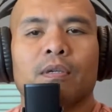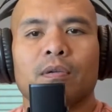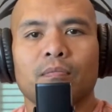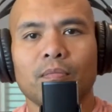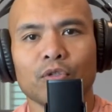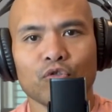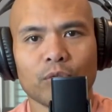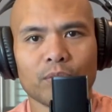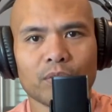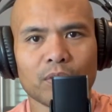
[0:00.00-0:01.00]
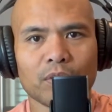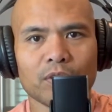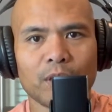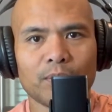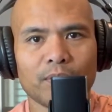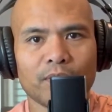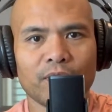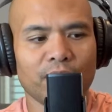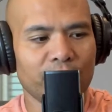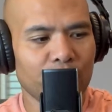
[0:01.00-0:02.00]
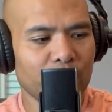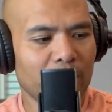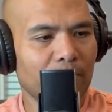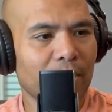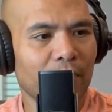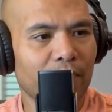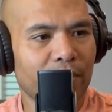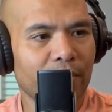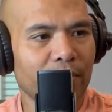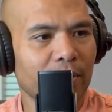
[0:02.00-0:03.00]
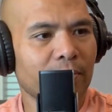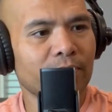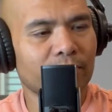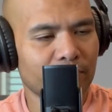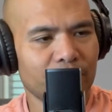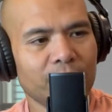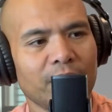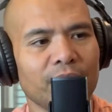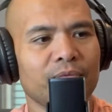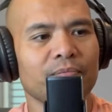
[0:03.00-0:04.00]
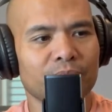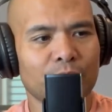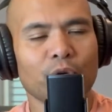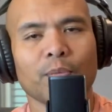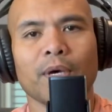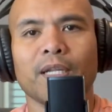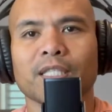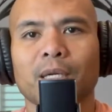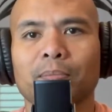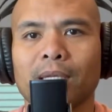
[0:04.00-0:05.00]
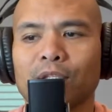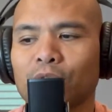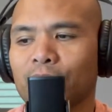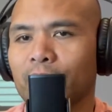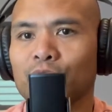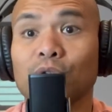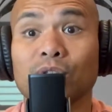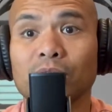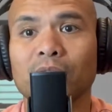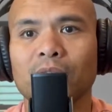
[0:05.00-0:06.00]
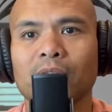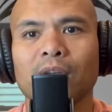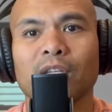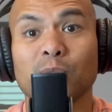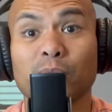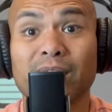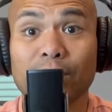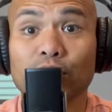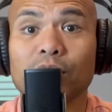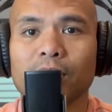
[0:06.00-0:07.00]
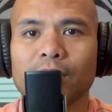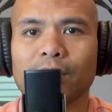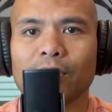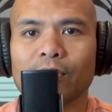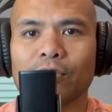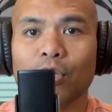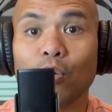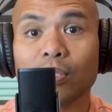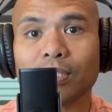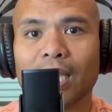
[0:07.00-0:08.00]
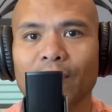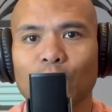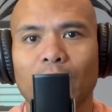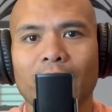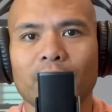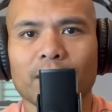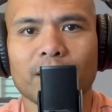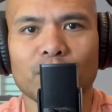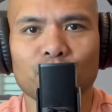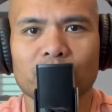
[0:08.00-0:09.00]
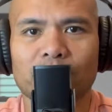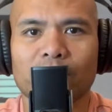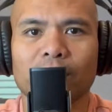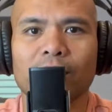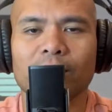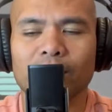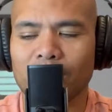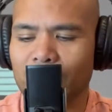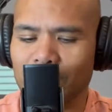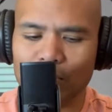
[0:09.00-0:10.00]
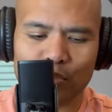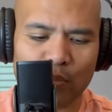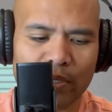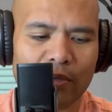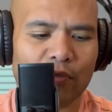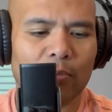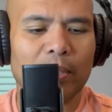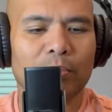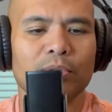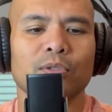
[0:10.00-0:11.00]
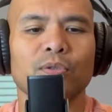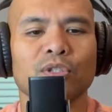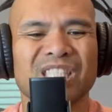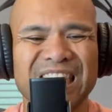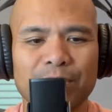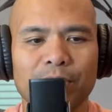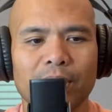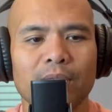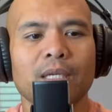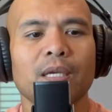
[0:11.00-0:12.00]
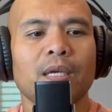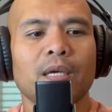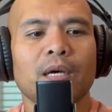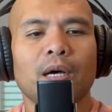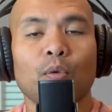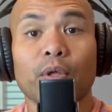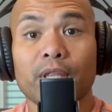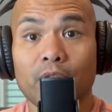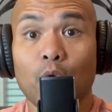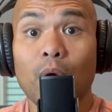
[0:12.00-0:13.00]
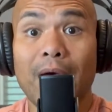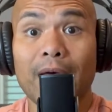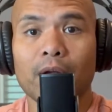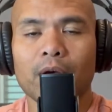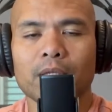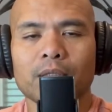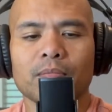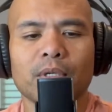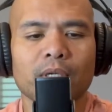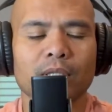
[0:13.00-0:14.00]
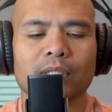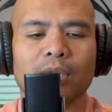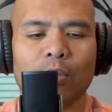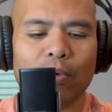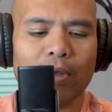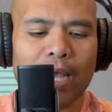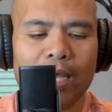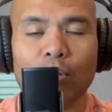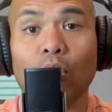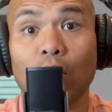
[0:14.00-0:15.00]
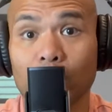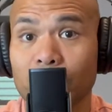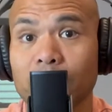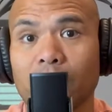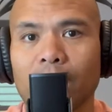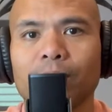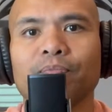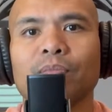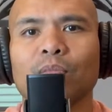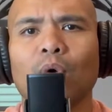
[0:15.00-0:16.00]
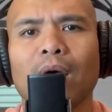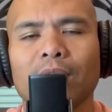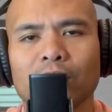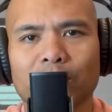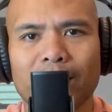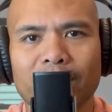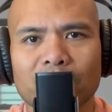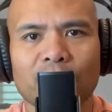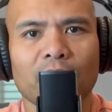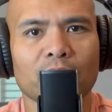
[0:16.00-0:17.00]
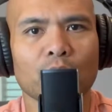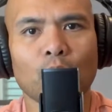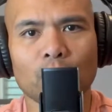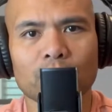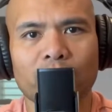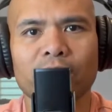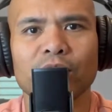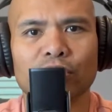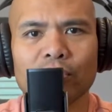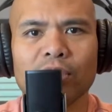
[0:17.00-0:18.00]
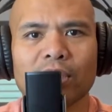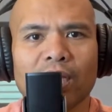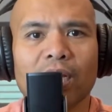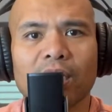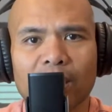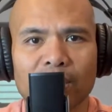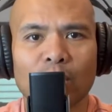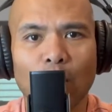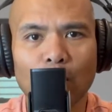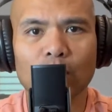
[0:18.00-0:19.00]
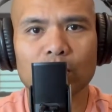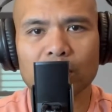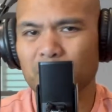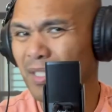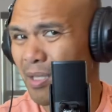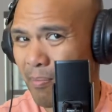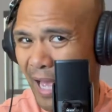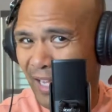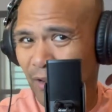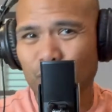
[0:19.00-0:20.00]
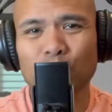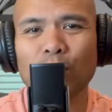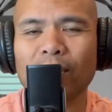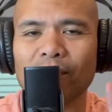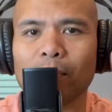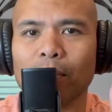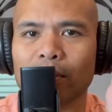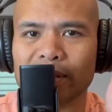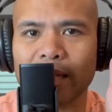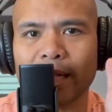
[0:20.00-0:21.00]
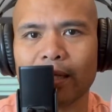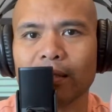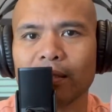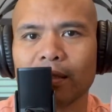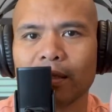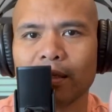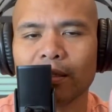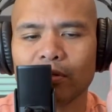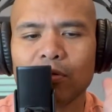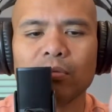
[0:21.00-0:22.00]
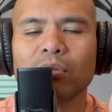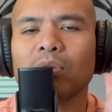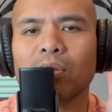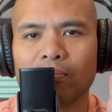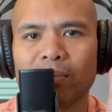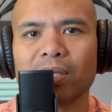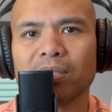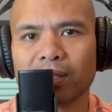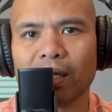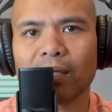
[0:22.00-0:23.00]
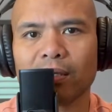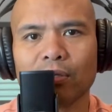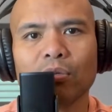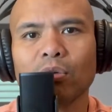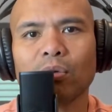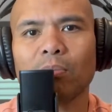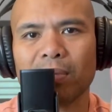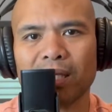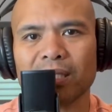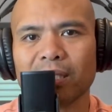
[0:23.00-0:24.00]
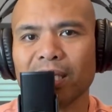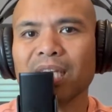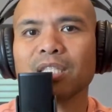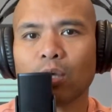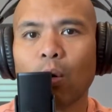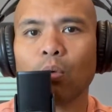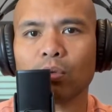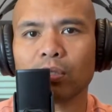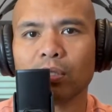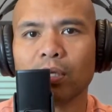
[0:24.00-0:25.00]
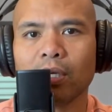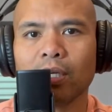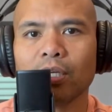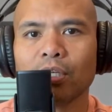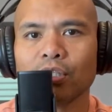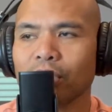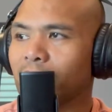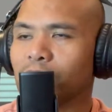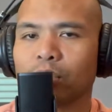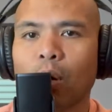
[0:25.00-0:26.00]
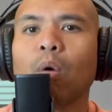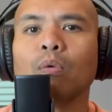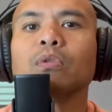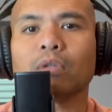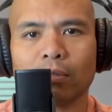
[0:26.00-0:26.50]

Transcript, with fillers: Mushrooms, all types of video game paraphernalia. We have Pokemon inside a plant over there, so it's uh, it's pretty interesting here. Notice I have no hat on. Interesting, huh? I know it's weird for people to see me uh, with no hat on because I wear a hat all the time. Why? Because my head gets fucking cold, right? In Jersey, it got it gets cold, especially the back. If you don't have a bald head, you don't know what it means. Like you don't know what it means. It gets cold shit gets colder,